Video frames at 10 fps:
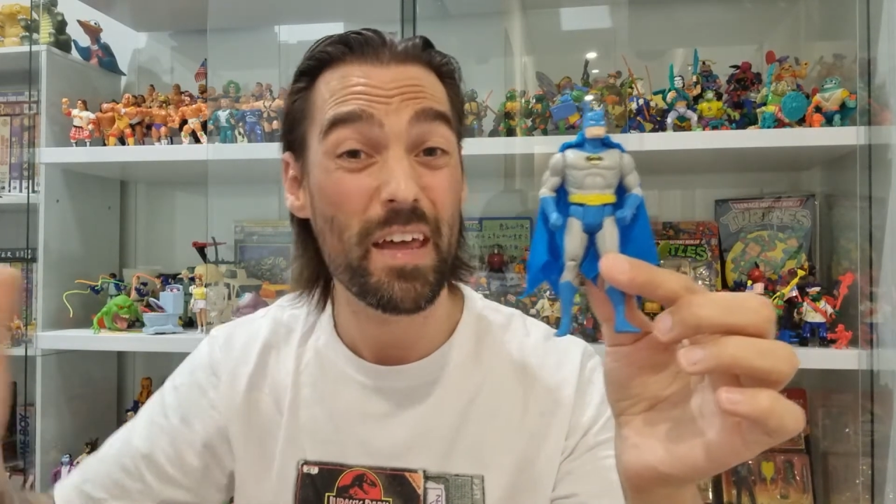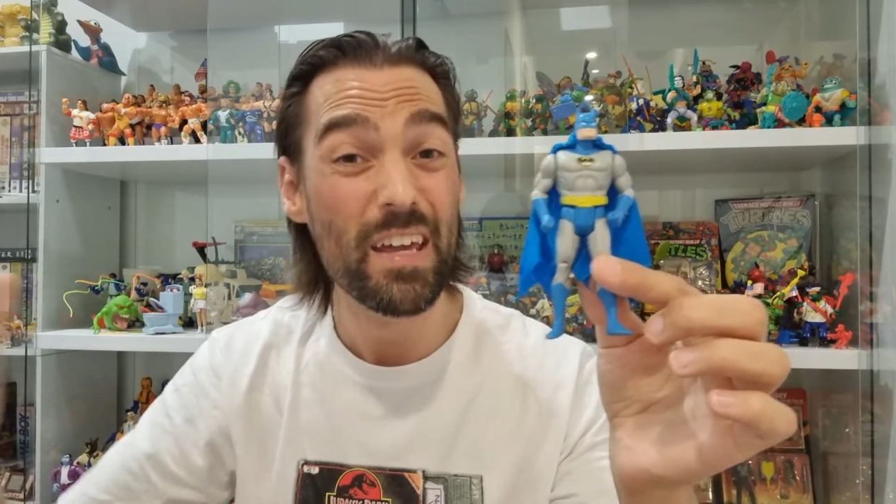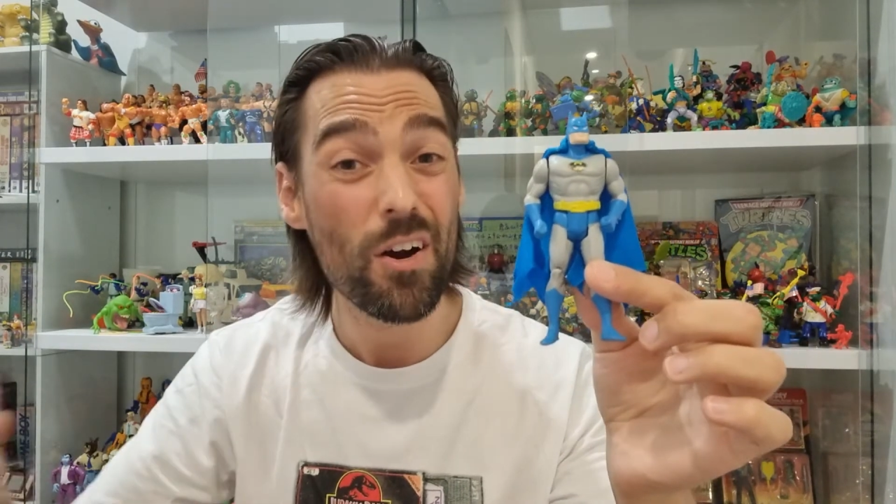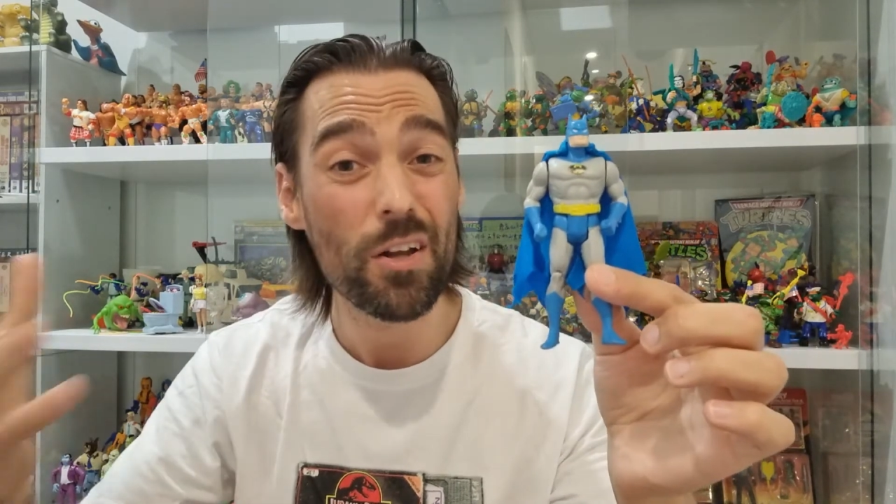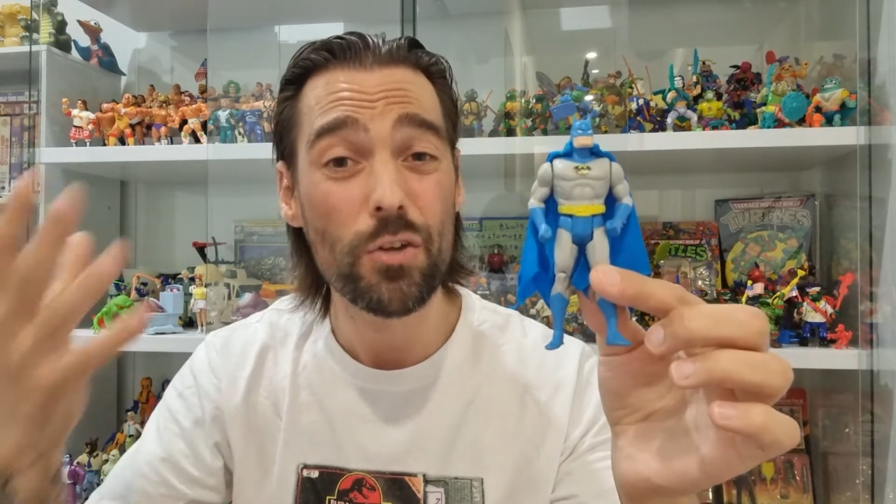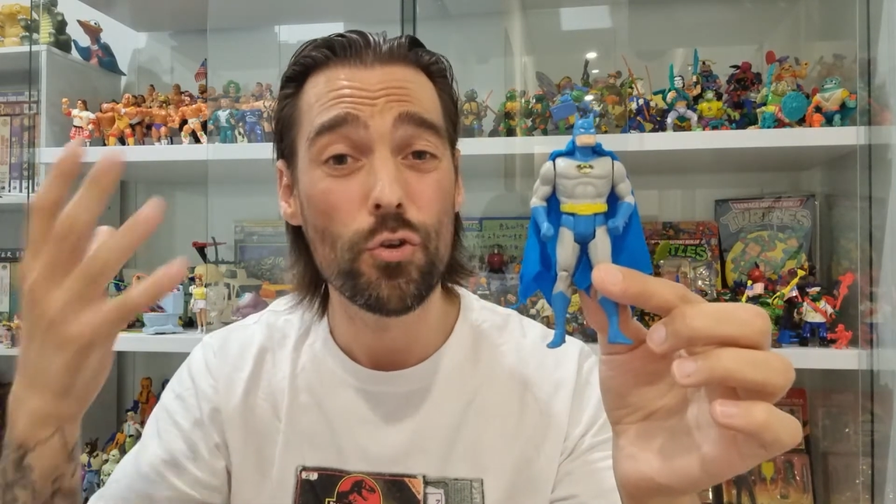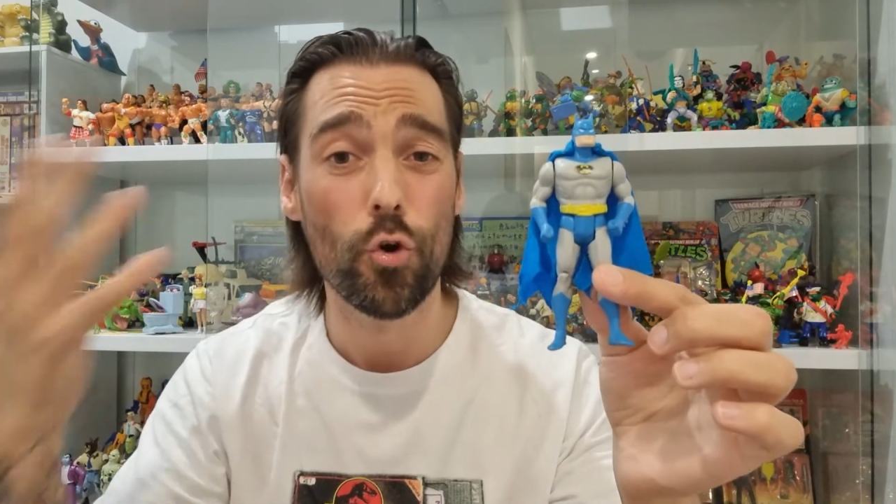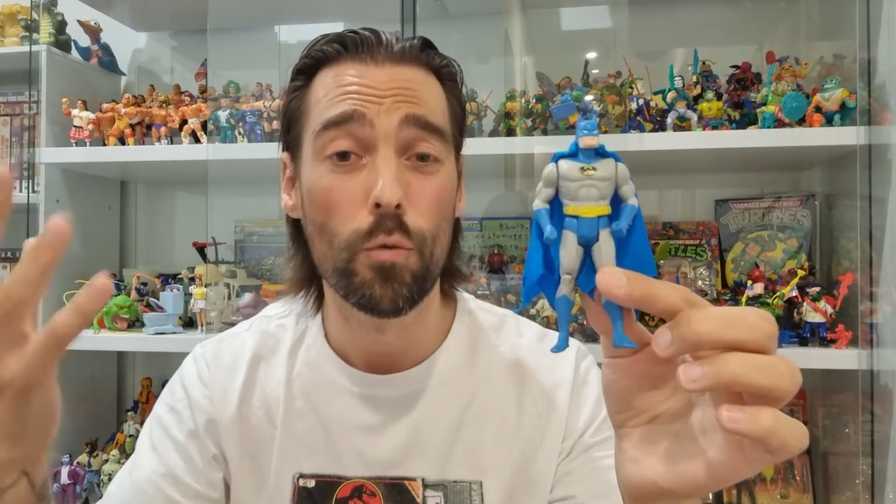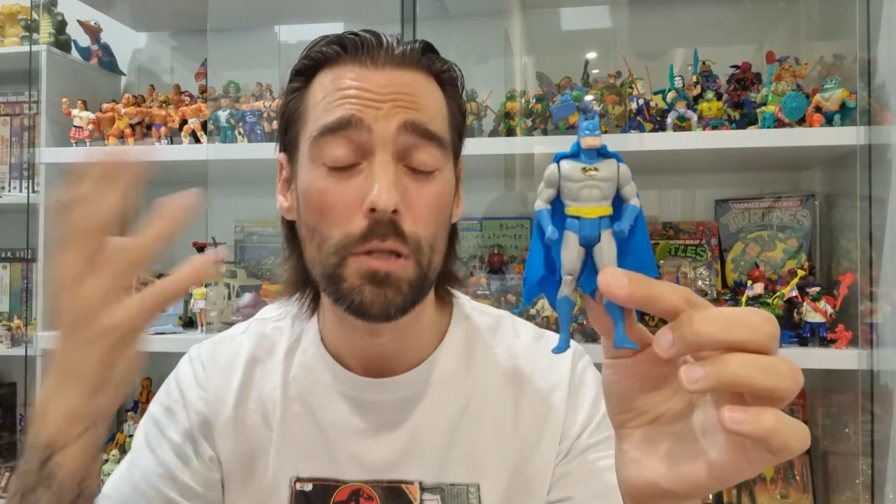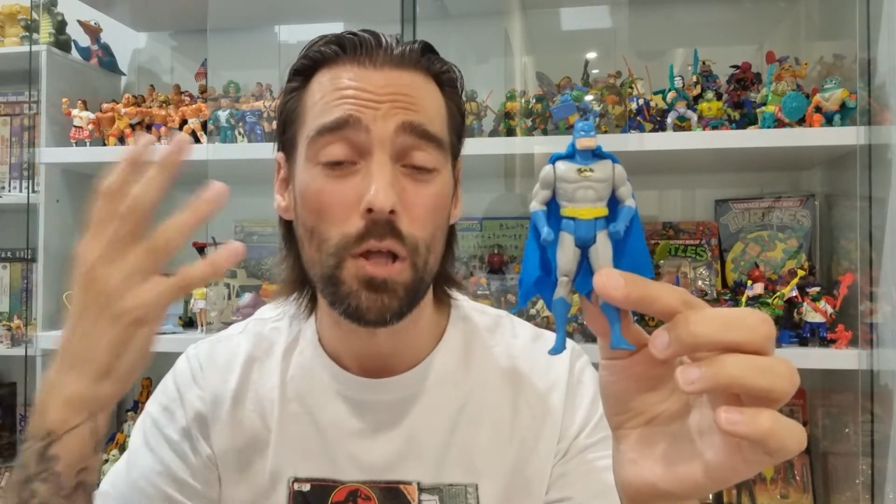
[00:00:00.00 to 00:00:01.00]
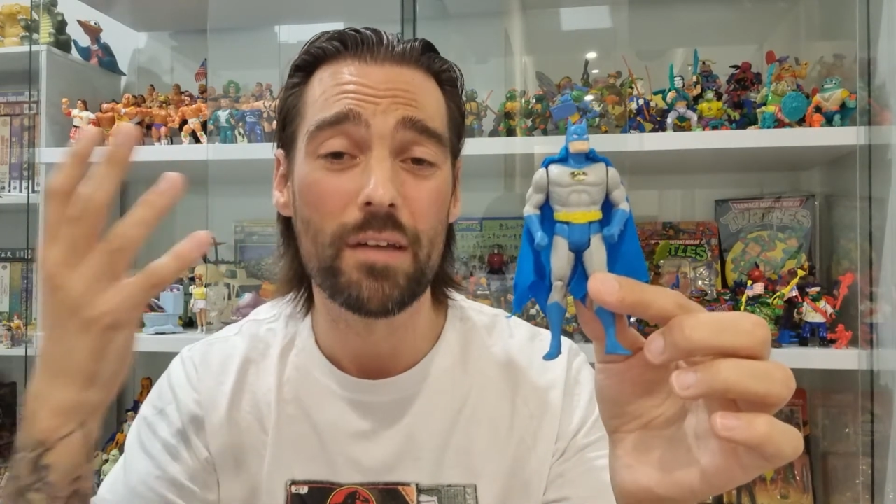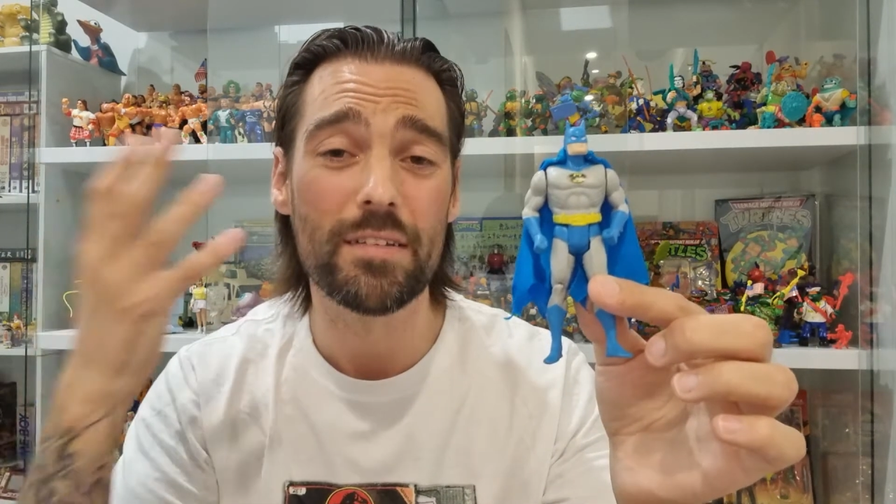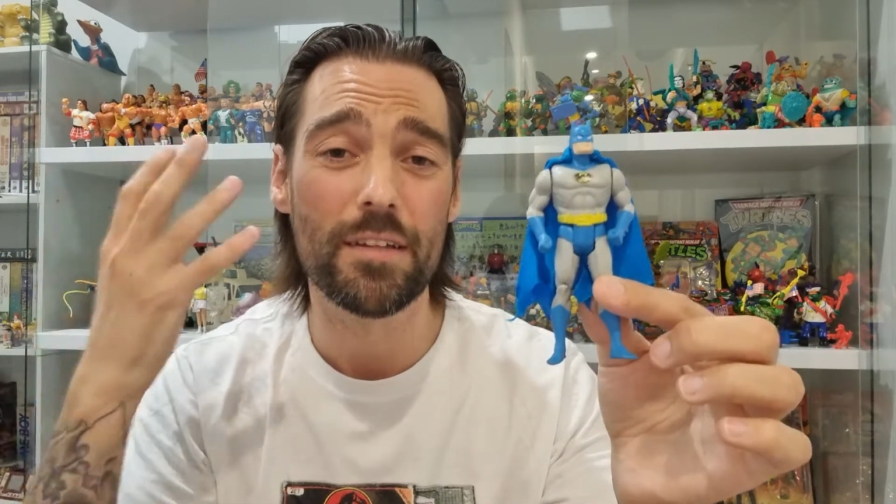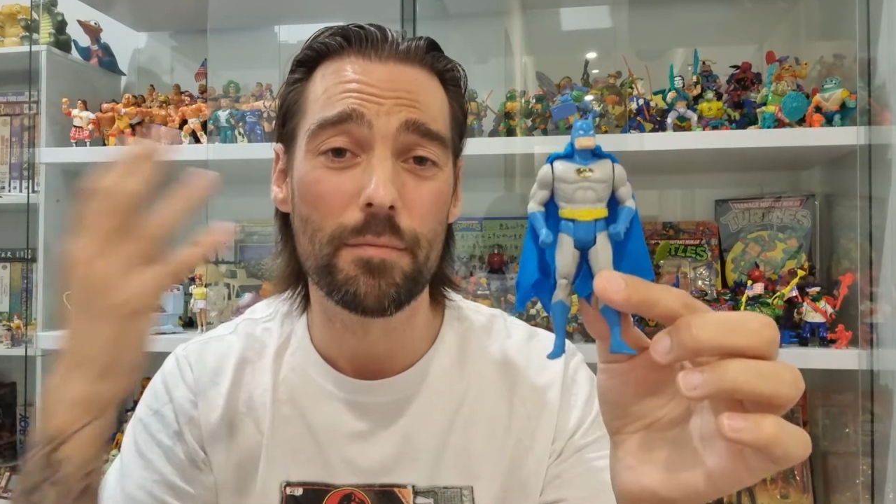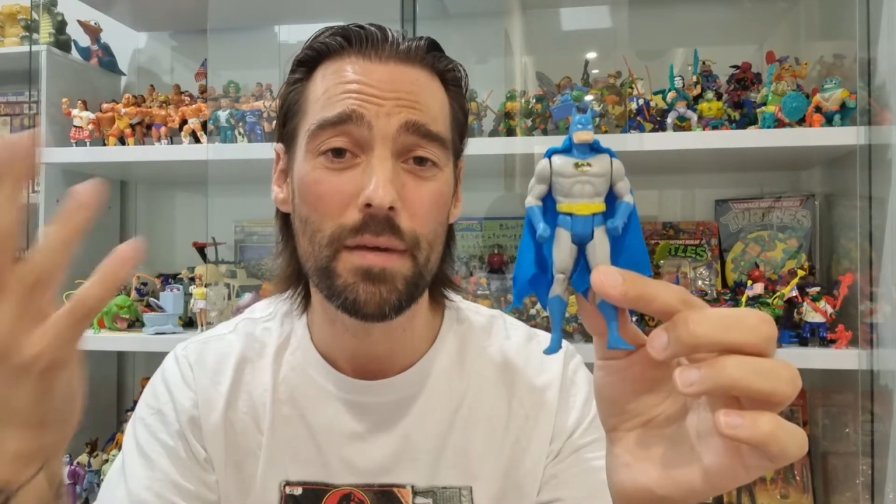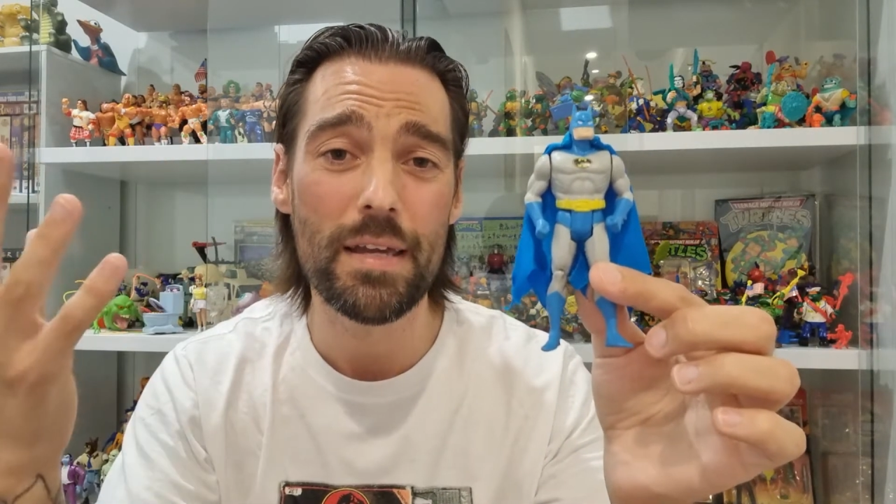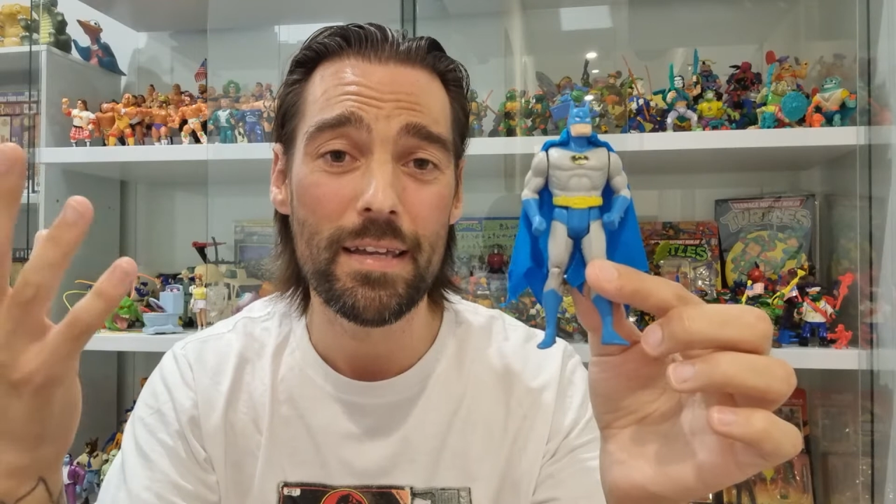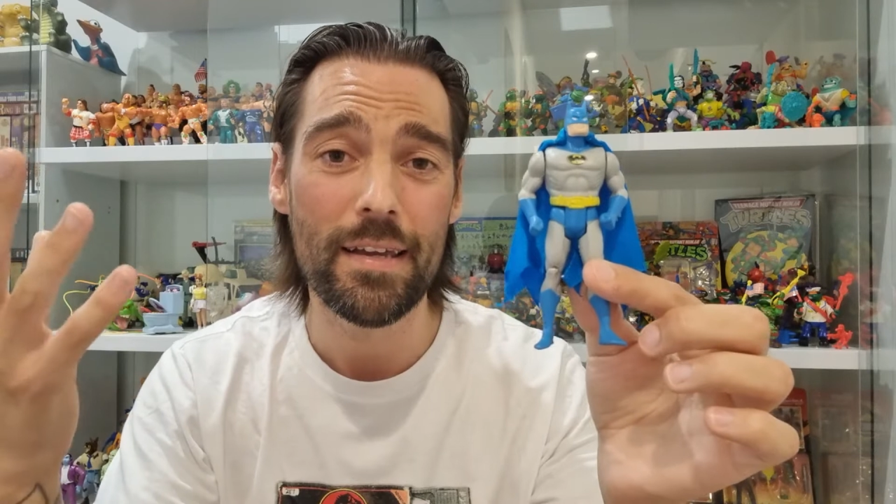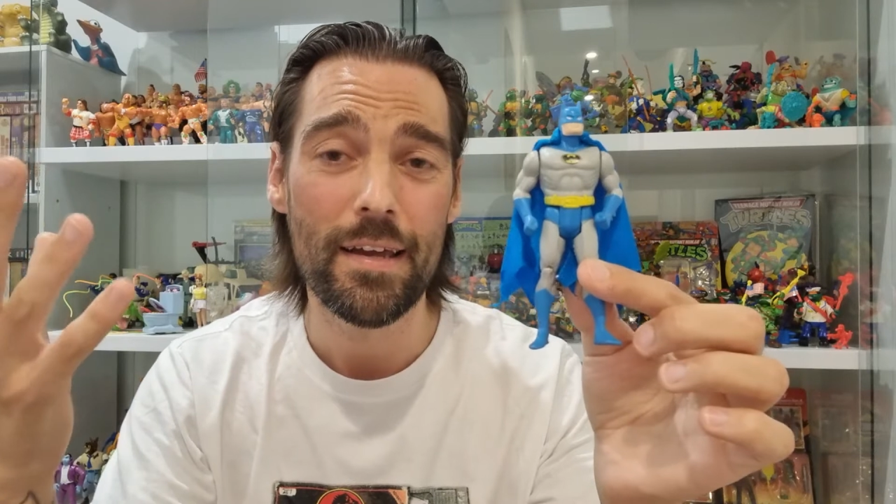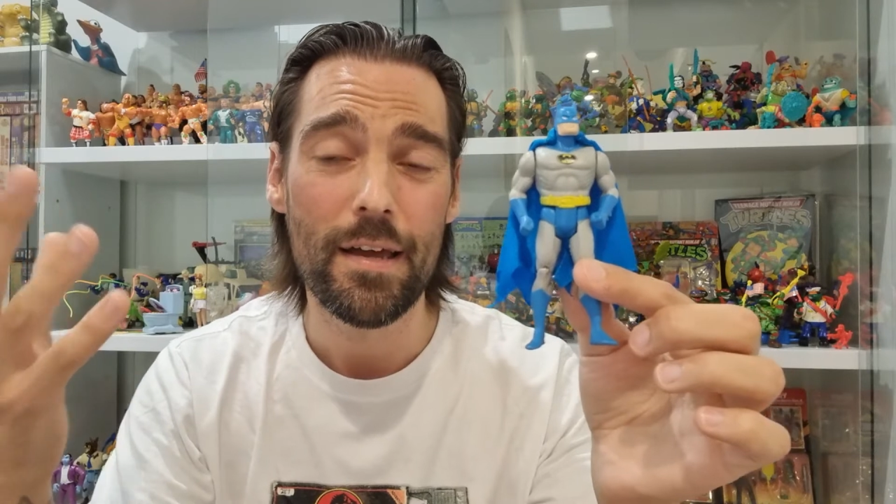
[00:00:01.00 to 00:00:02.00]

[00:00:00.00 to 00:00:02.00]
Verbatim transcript: They kind of normalized to me